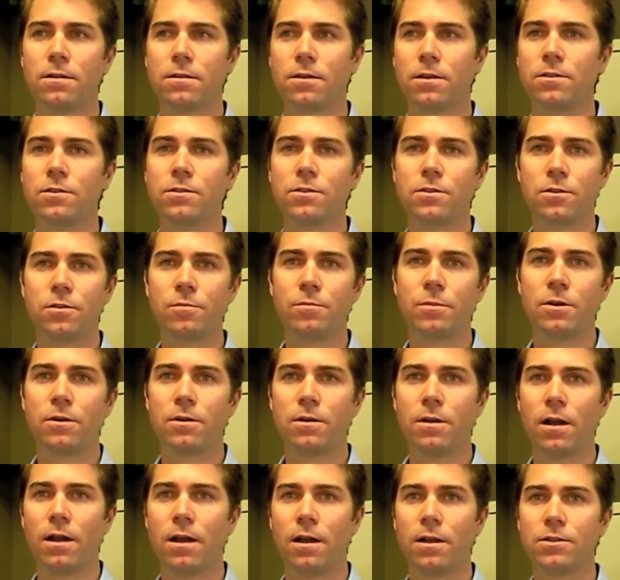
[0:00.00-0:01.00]

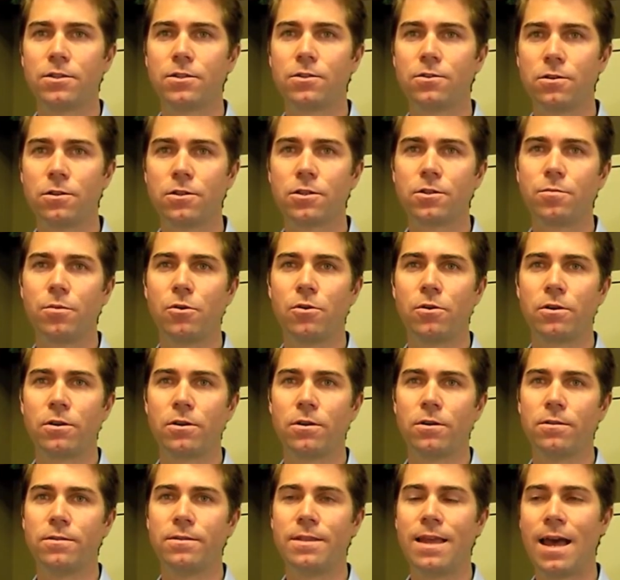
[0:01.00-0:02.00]
consumer search
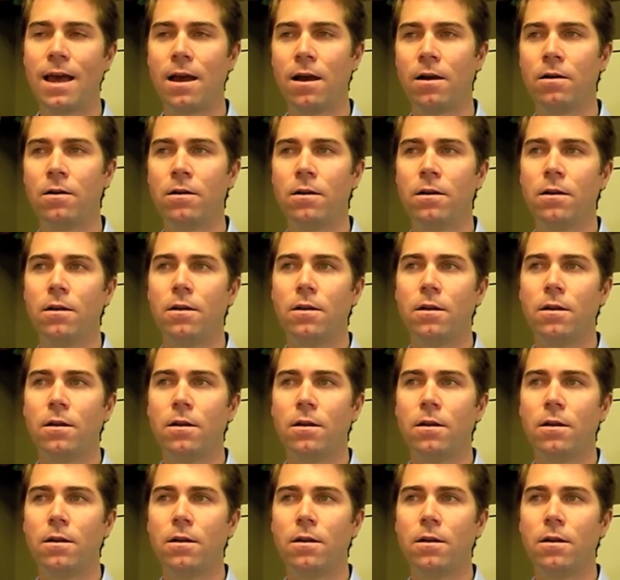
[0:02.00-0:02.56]
portal. Now,